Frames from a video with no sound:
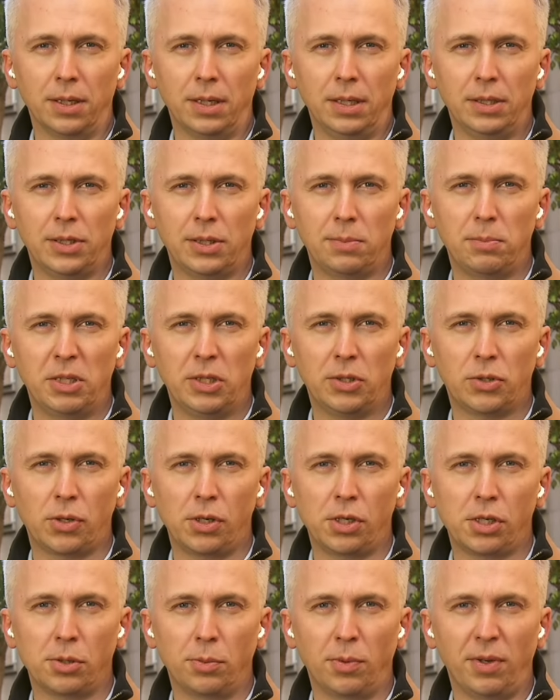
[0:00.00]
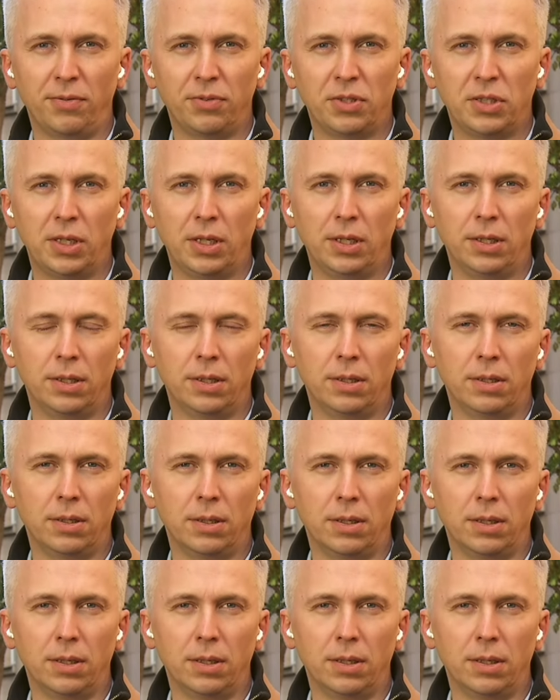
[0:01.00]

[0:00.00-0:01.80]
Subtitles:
his administration, we have seen